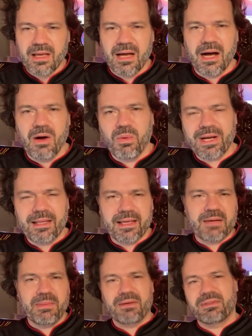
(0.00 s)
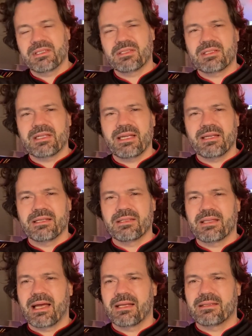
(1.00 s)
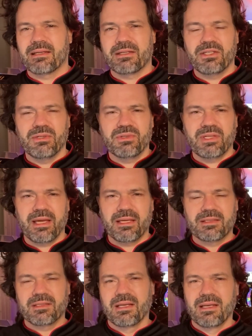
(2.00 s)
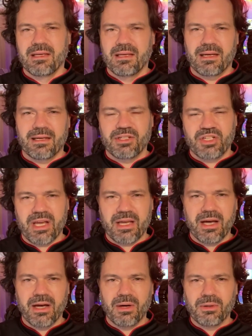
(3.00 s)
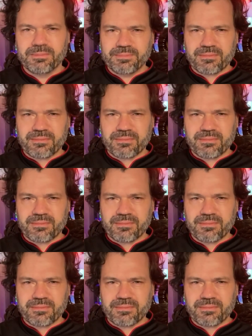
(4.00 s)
What I like about this scene is that Q takes JL